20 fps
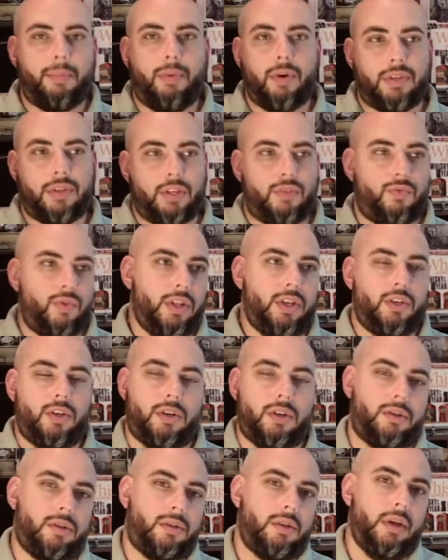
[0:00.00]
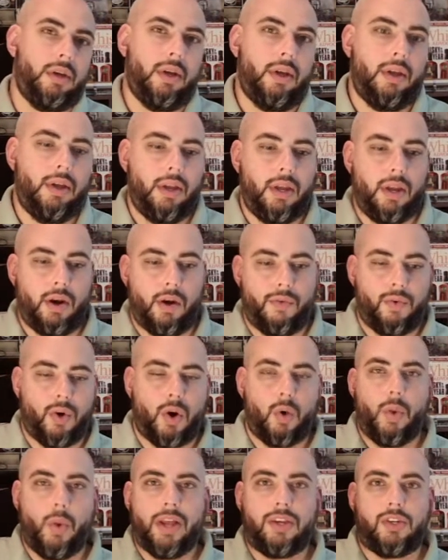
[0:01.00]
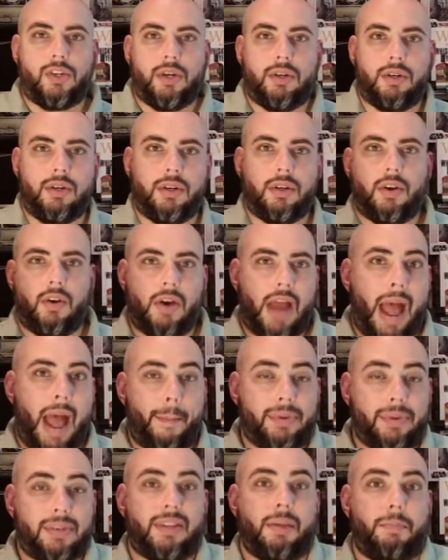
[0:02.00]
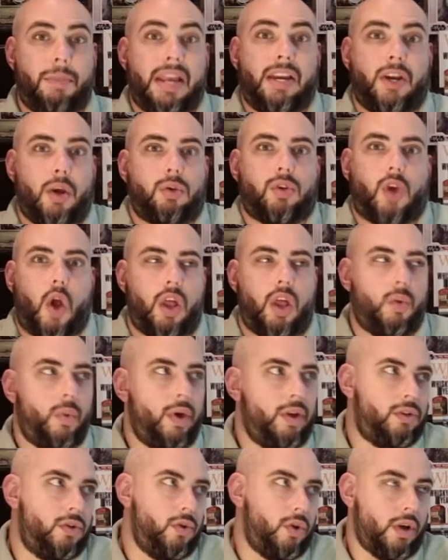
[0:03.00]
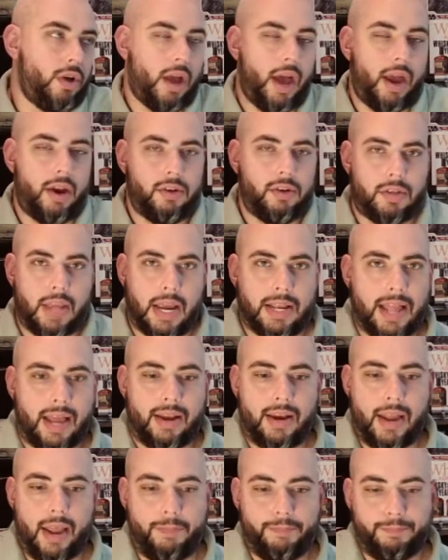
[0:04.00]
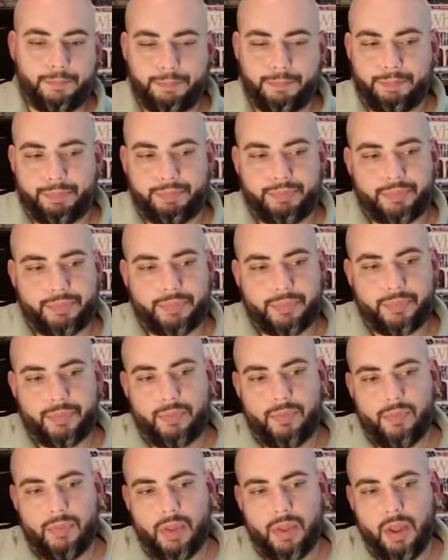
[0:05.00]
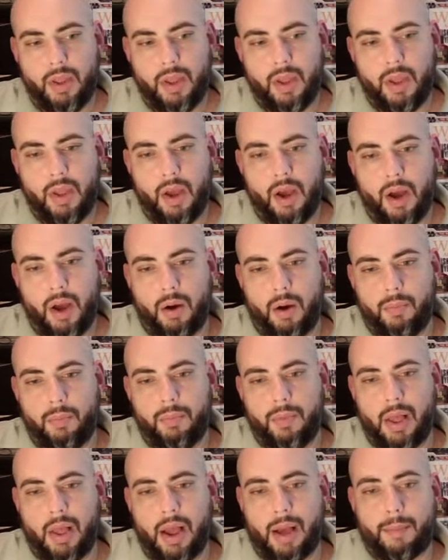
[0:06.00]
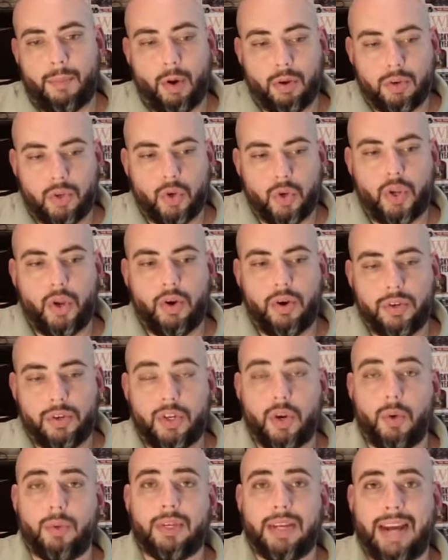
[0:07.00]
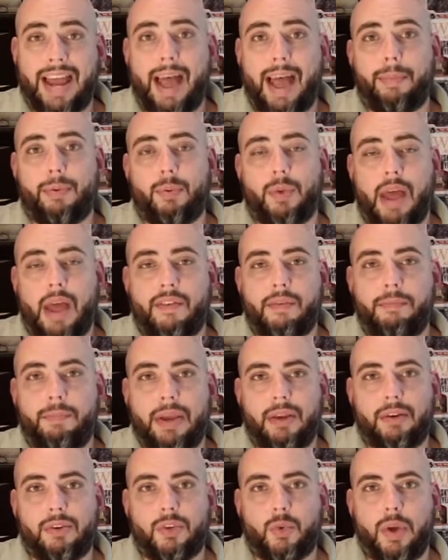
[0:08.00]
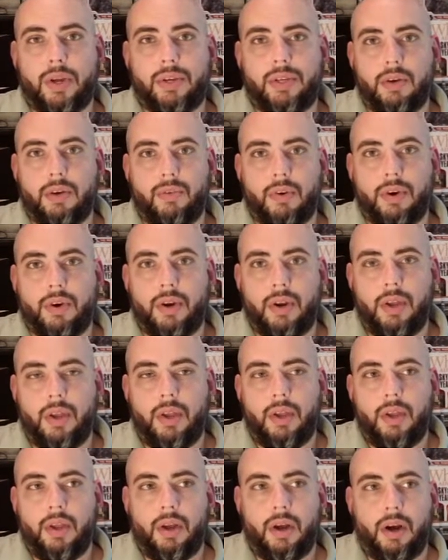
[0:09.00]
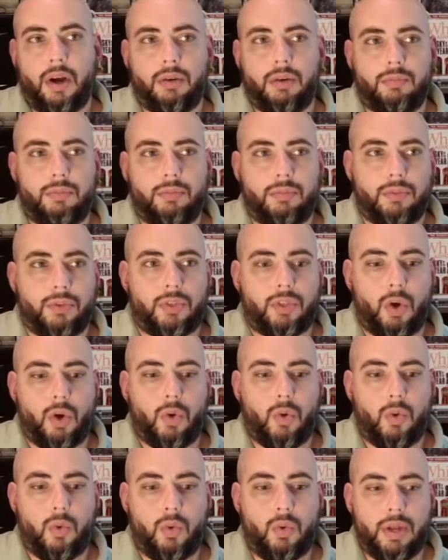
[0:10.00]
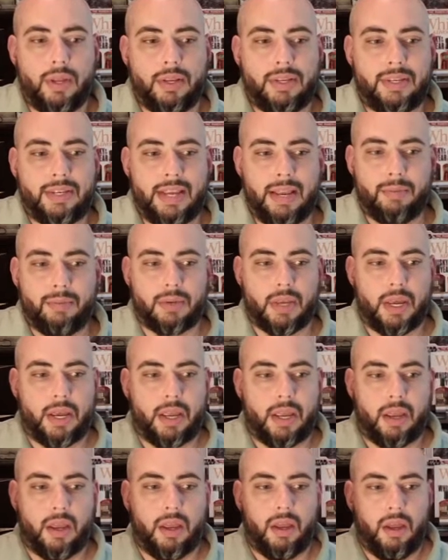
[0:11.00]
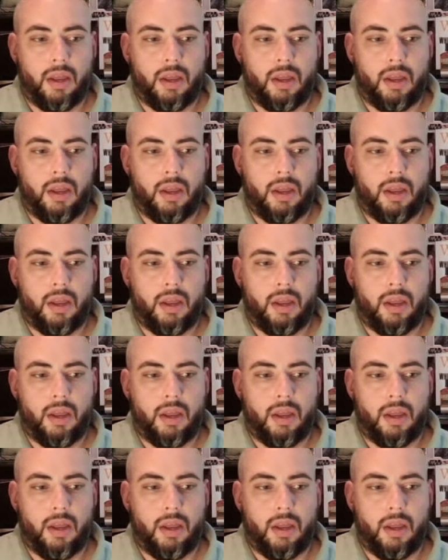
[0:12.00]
books, it's really just you know if you're a witch and there happens to be no Scarlet Witch, you can kind of just take that name. Um, I'm also curious to know what's going to happen with Evan Peters Quicksilver. Um, so it seems like